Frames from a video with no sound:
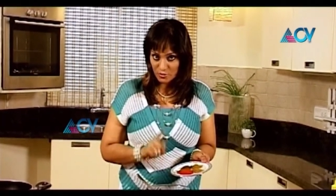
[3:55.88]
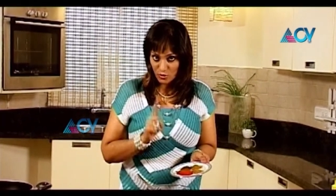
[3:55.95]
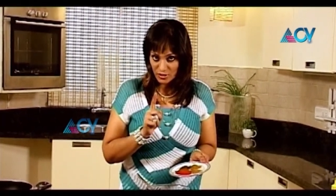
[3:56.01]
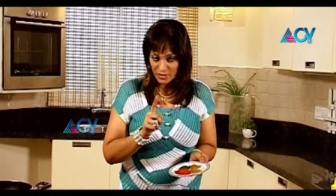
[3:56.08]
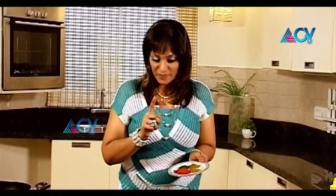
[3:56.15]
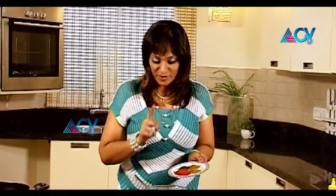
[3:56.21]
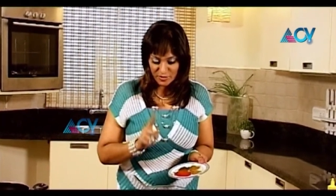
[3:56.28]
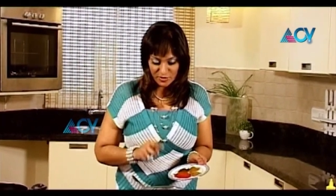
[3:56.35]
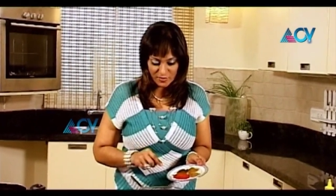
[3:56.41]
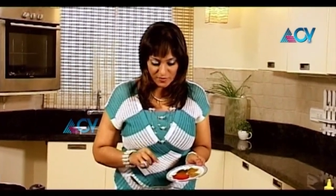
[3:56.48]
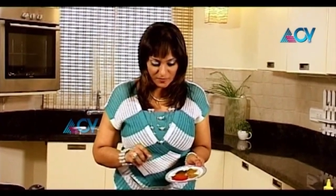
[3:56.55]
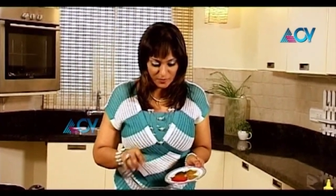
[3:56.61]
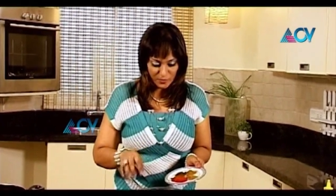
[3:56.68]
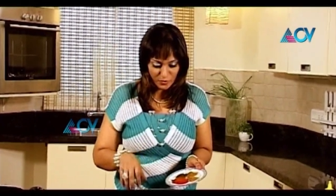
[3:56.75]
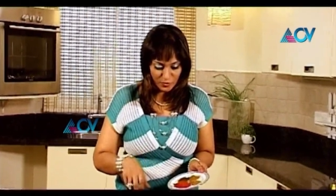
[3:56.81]
It all depends
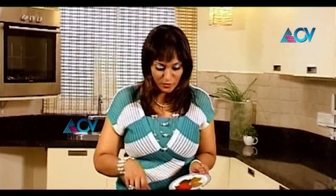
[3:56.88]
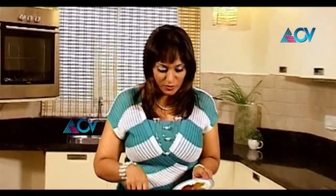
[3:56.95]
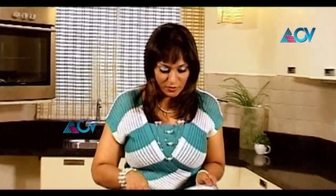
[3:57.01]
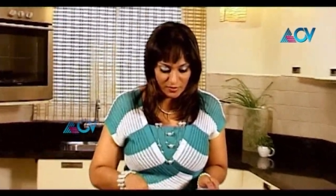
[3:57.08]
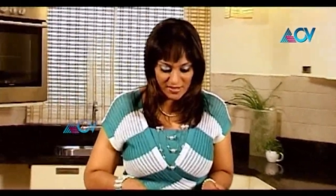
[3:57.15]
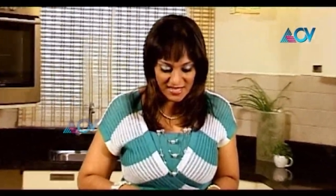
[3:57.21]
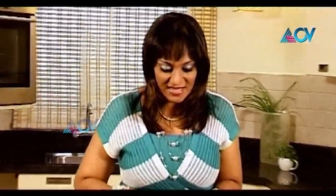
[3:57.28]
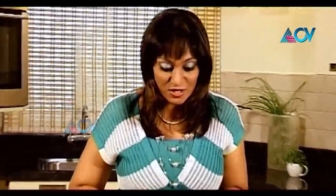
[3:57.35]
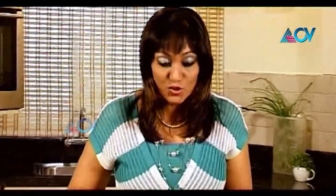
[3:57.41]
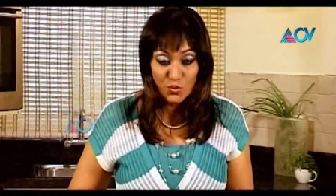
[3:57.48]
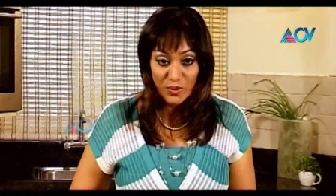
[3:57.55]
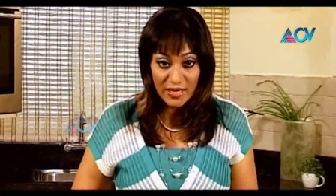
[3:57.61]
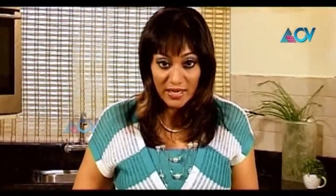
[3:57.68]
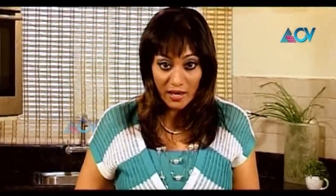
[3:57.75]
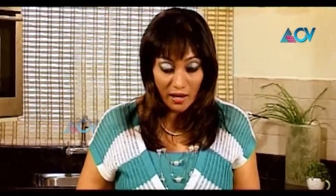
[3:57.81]
on you. This is
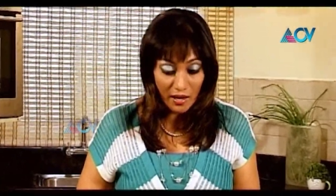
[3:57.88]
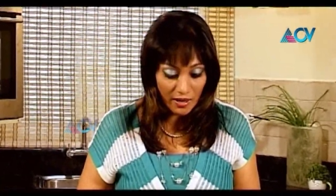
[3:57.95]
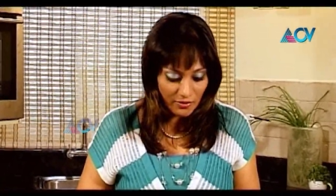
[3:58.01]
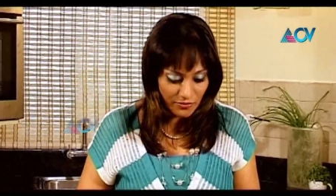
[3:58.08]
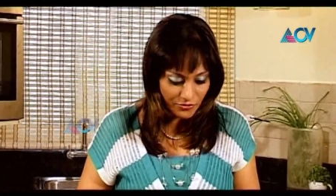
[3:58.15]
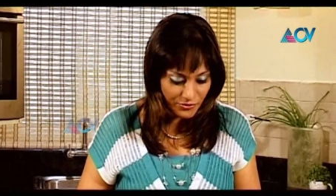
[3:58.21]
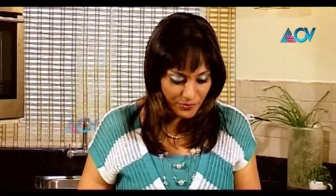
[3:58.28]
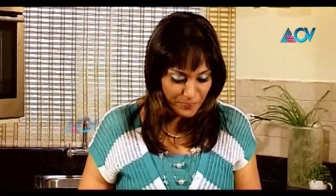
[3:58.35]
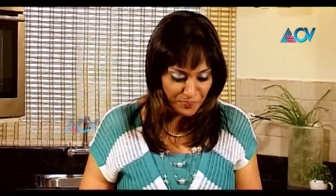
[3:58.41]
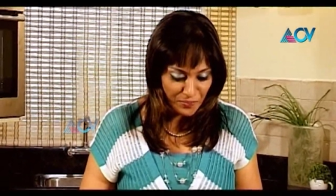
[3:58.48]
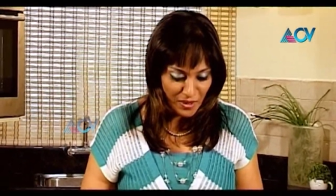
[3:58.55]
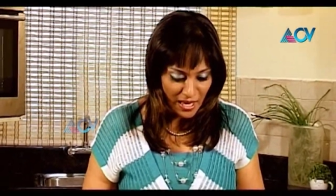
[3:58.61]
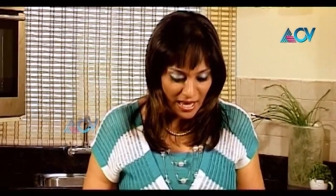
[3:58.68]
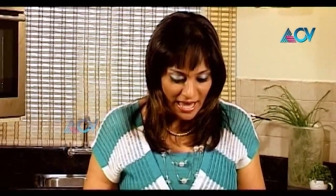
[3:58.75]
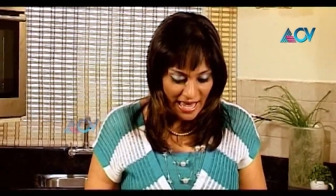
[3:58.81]
two and a half.
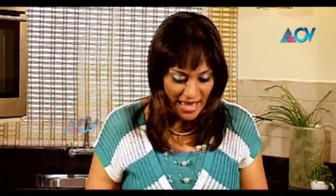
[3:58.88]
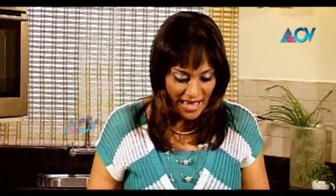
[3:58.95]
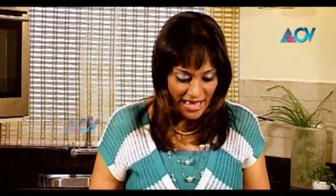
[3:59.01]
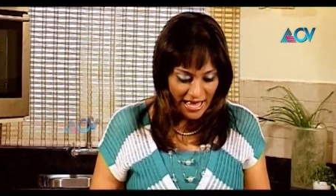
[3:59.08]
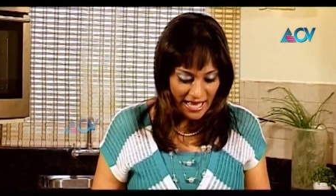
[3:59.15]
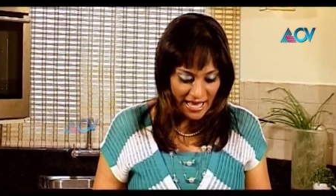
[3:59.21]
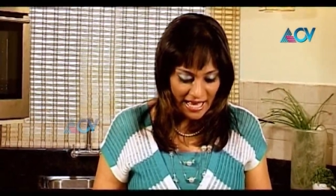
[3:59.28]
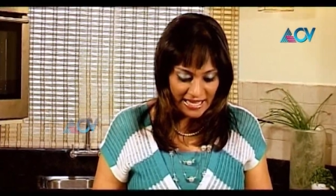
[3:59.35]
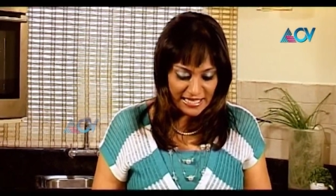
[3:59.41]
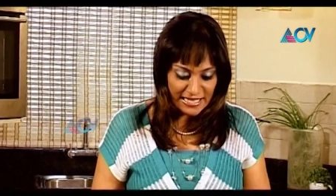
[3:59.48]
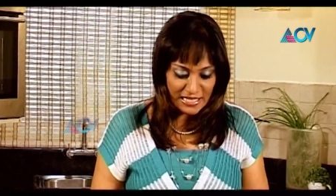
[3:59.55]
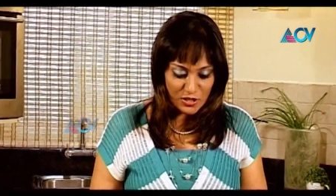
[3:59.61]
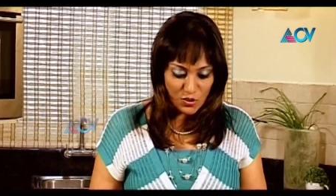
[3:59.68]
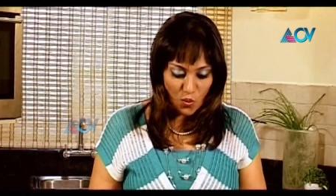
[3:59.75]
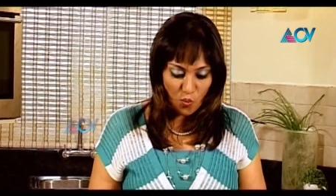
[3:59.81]
Uh, I
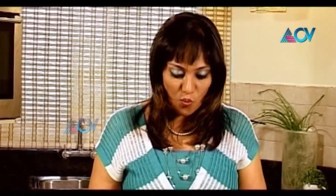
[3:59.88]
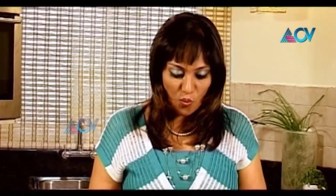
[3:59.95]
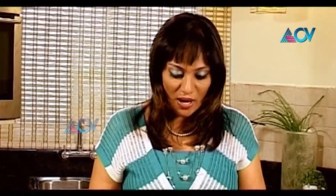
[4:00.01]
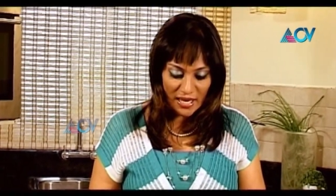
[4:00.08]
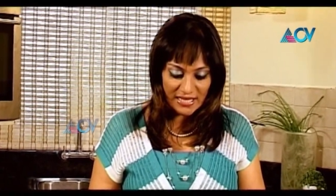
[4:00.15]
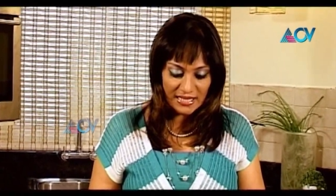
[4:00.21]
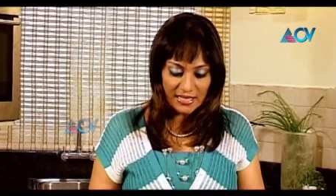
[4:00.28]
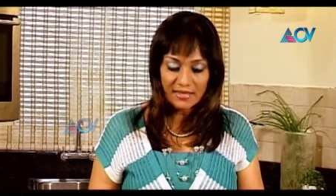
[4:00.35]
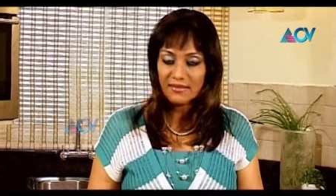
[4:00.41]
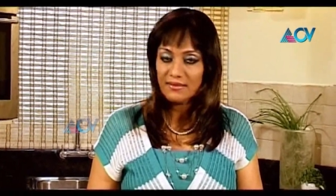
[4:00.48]
need one